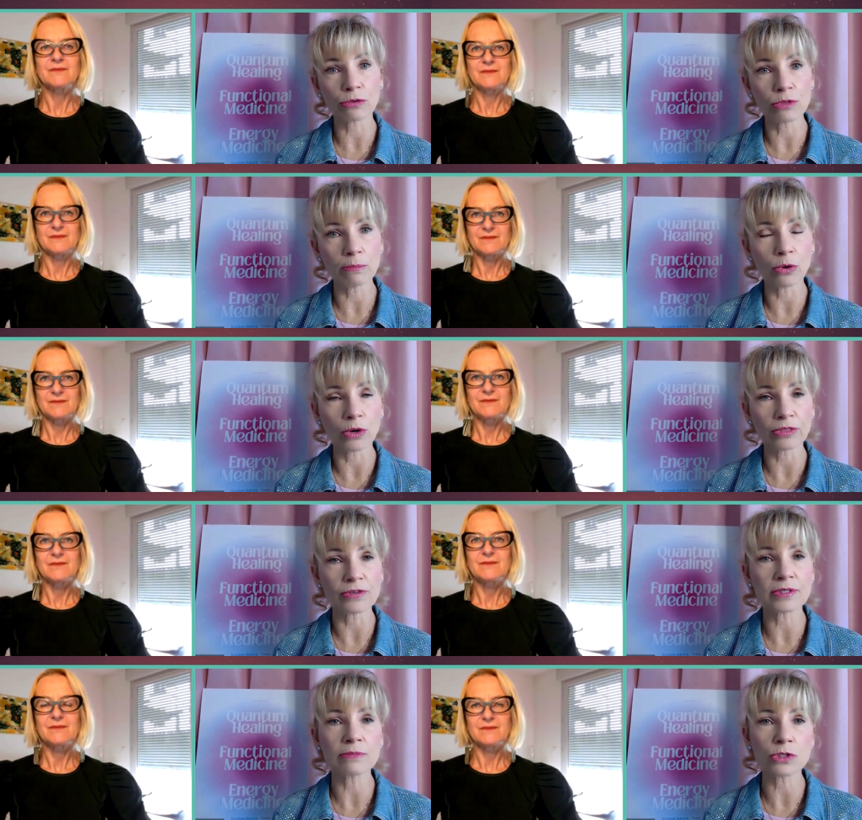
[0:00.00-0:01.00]
Speaker 1: through the book.
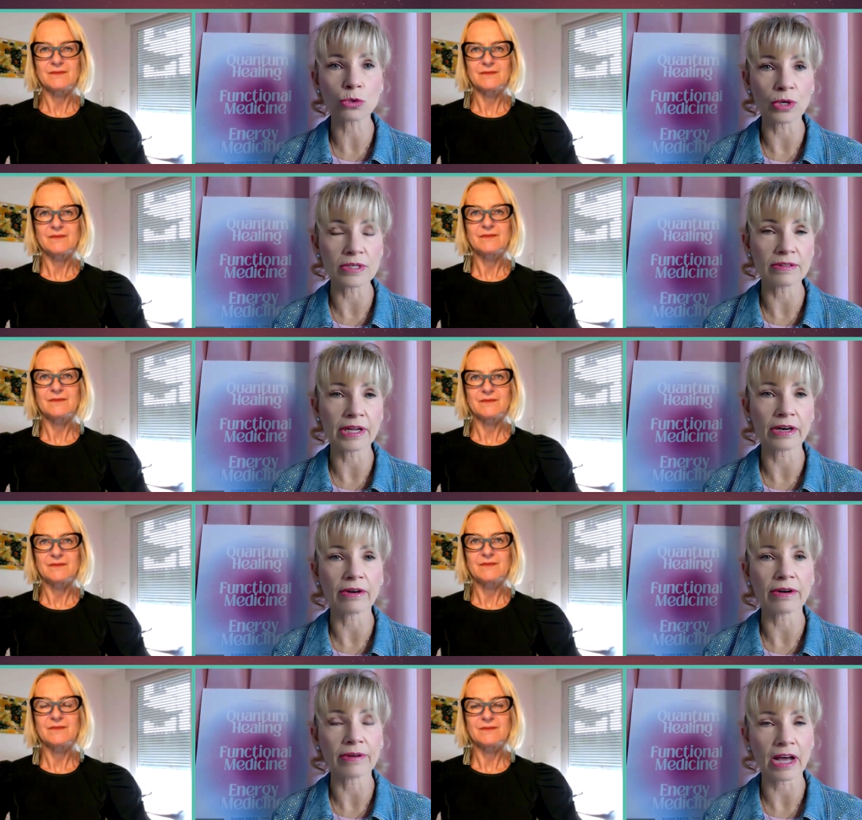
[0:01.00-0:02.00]
There's some stories in there
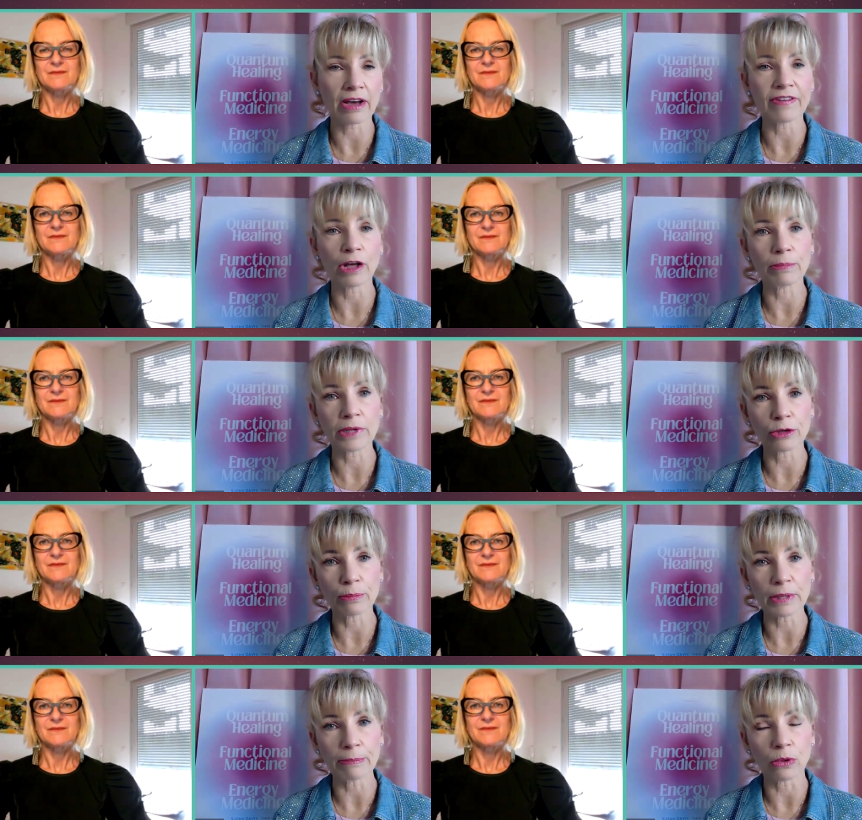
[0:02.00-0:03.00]
on how I've helped other
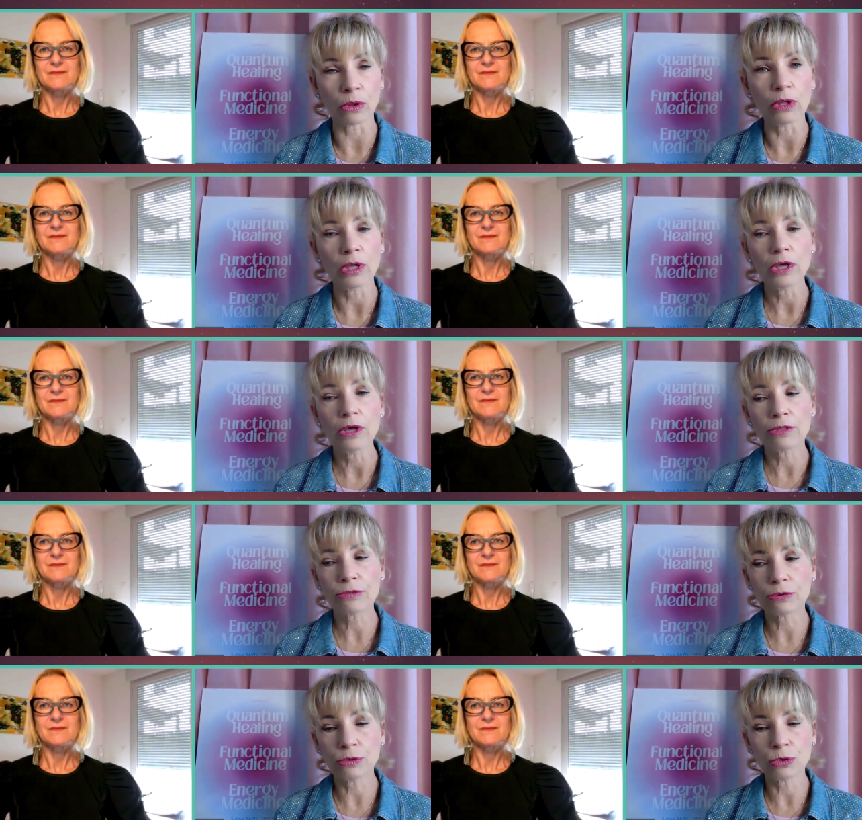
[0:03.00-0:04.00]
people
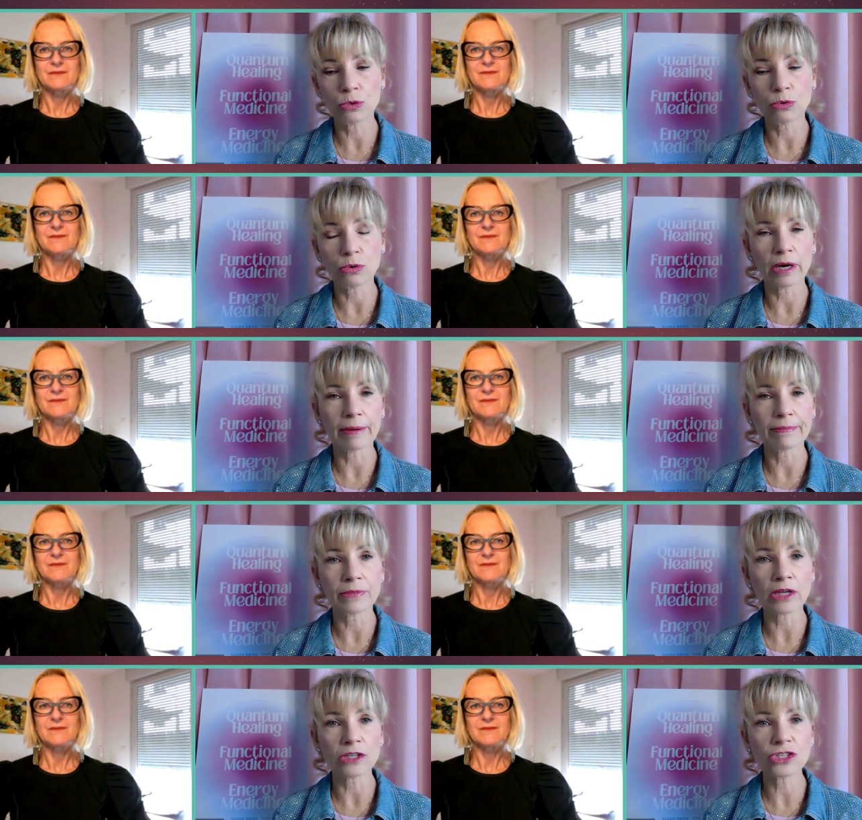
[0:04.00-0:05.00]
through
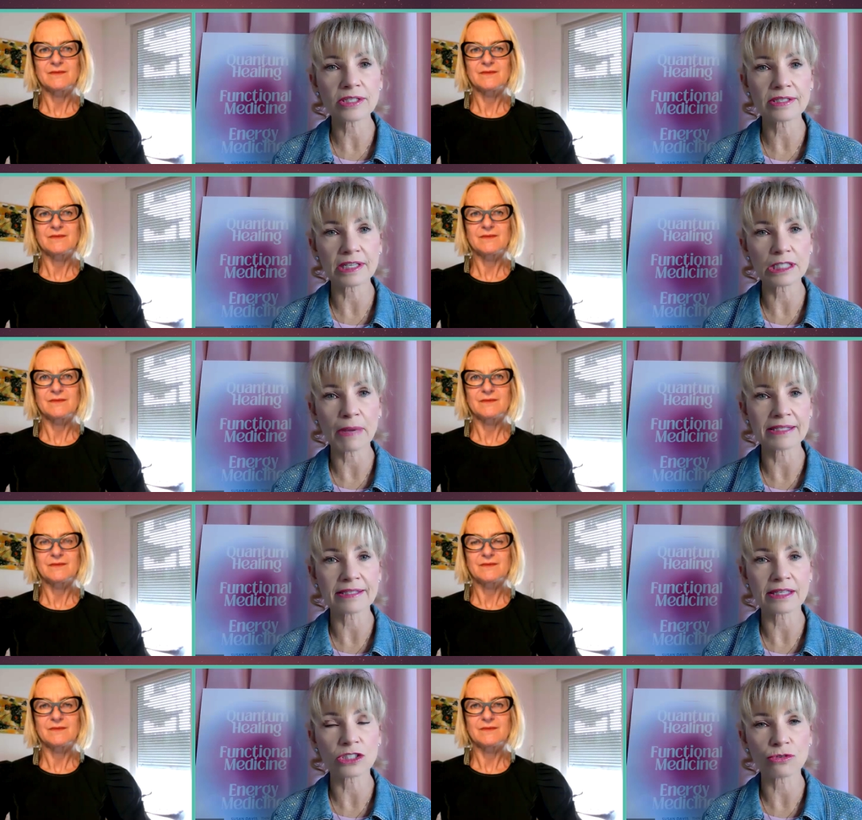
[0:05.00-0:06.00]
not just these
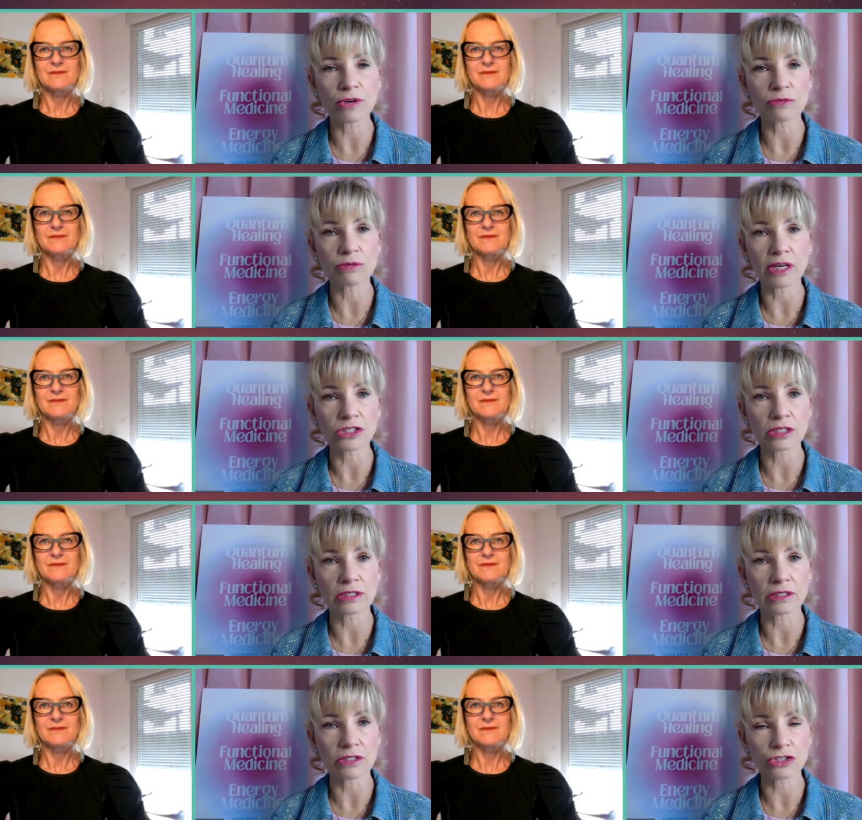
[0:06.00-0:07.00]
basic stress
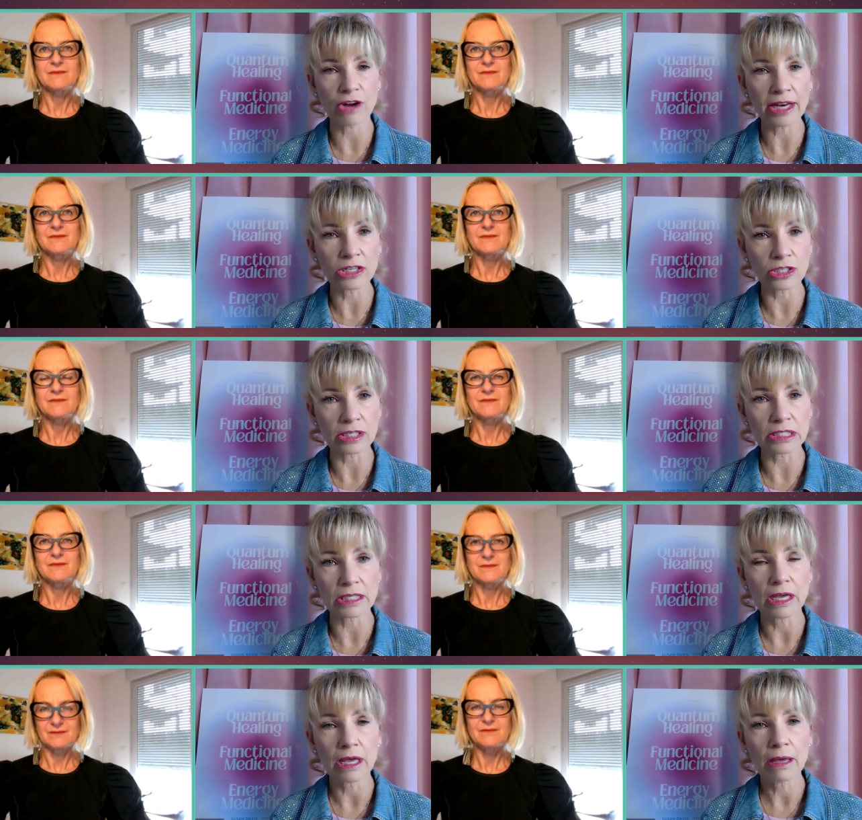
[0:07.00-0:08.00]
reduction strategies,
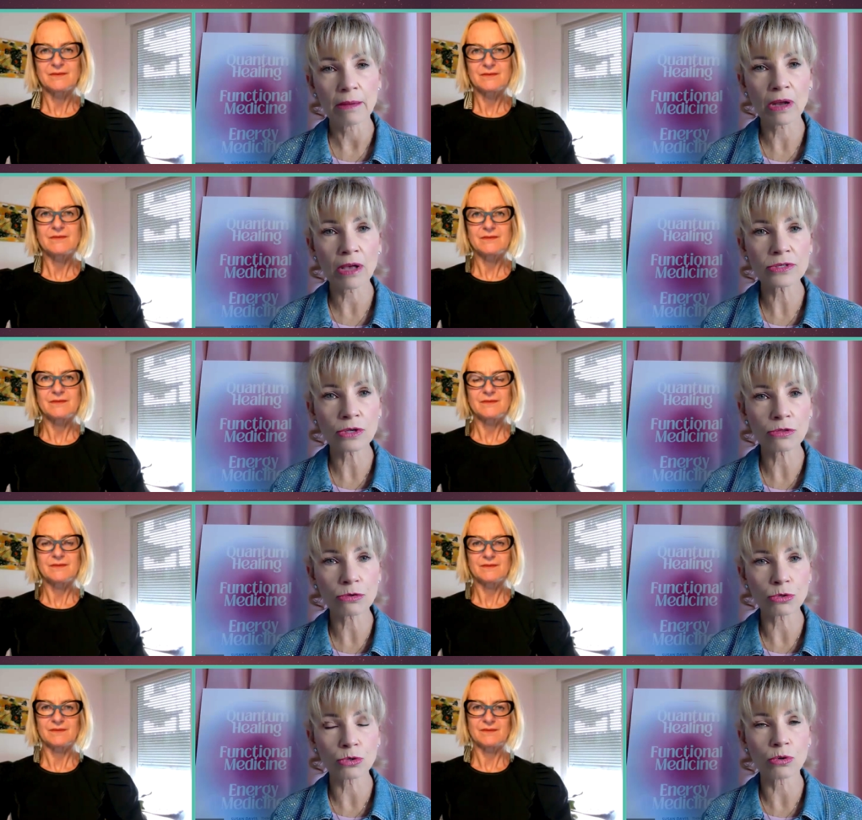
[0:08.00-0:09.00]
but also
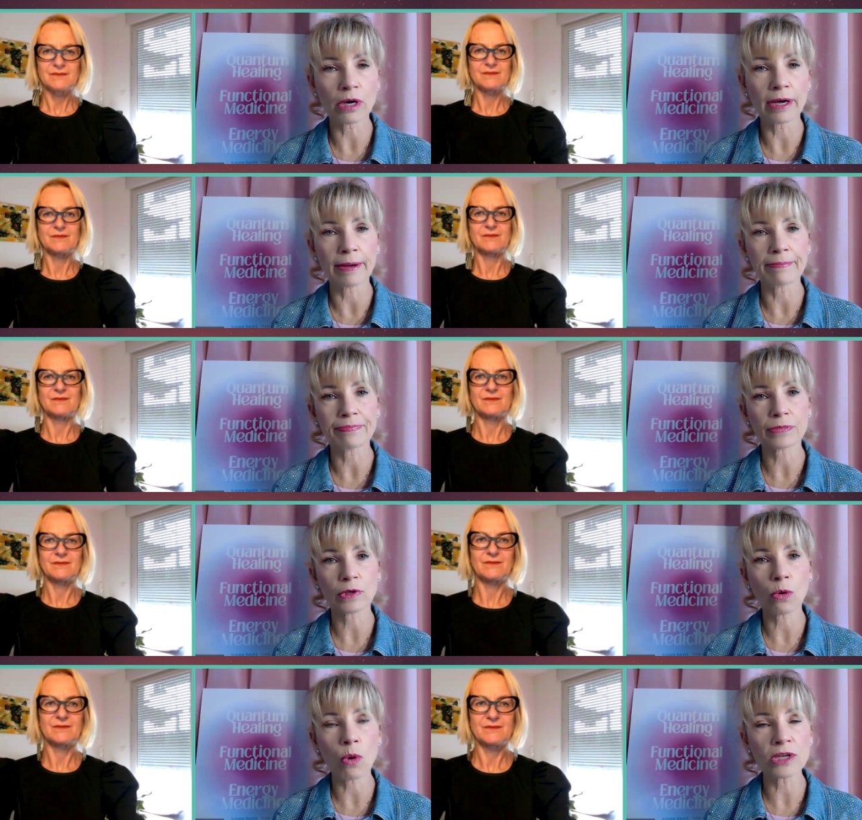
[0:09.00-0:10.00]
through
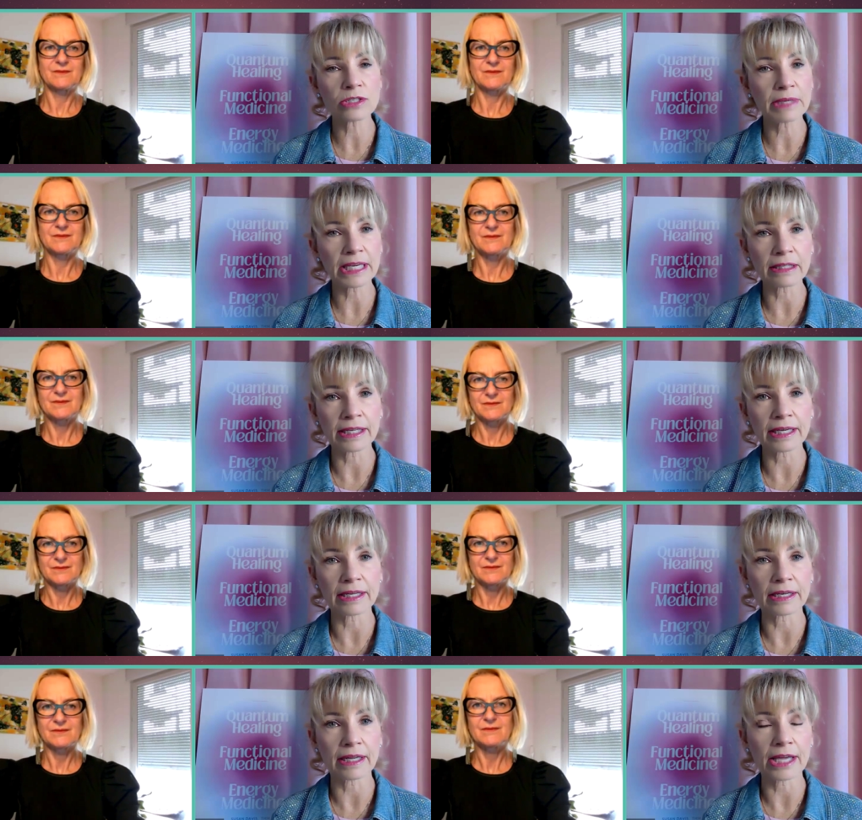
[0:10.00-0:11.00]
quantum healing
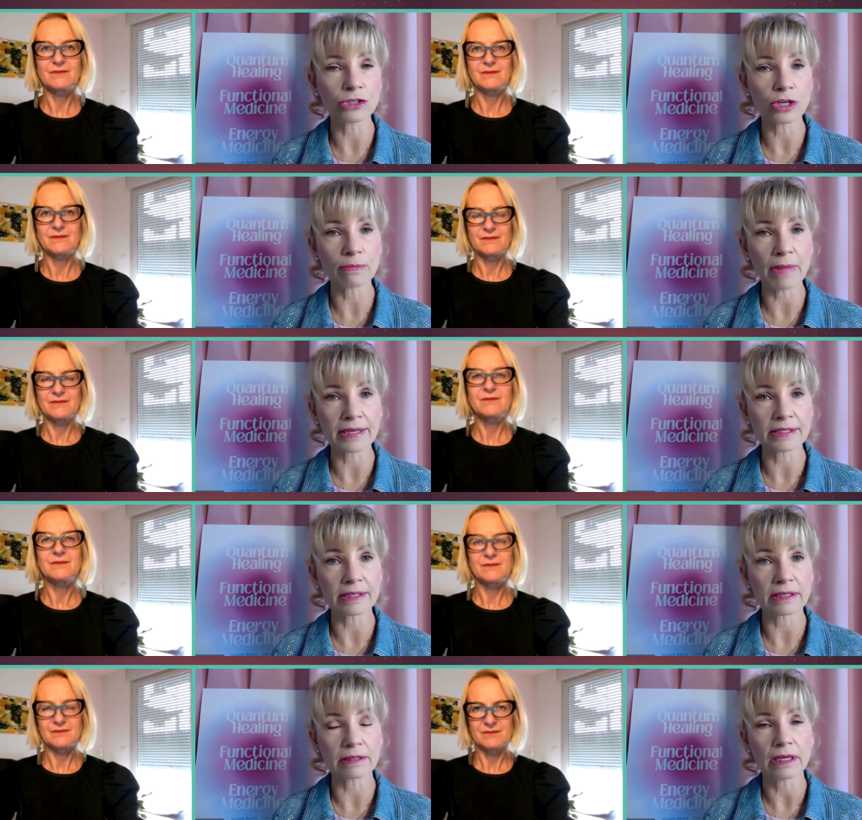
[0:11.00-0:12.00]
and energy
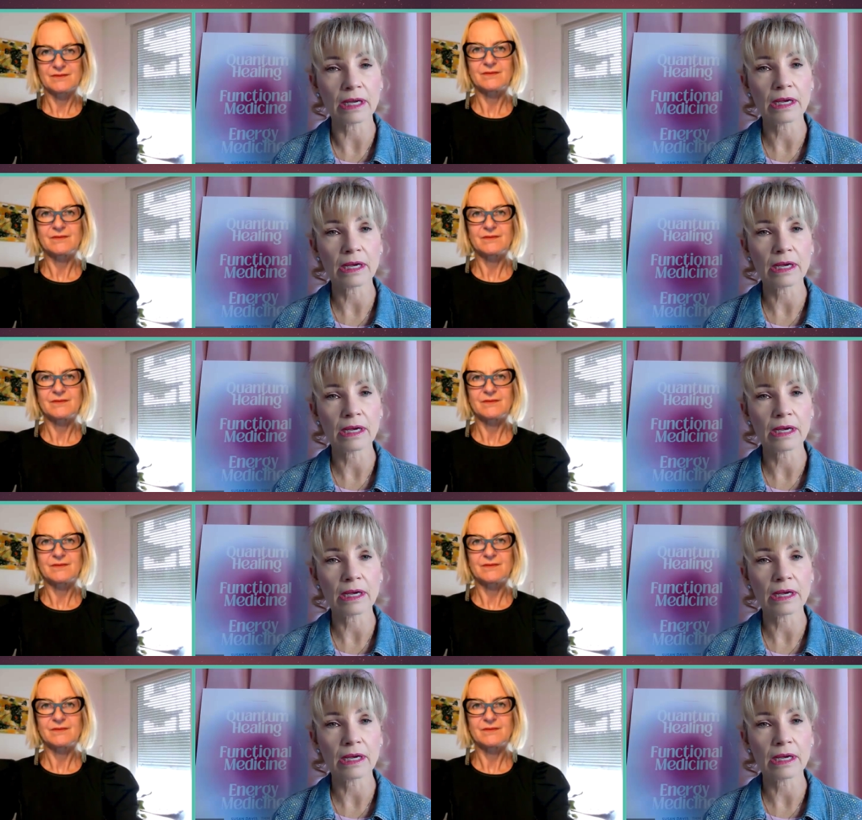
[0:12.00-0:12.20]
medicine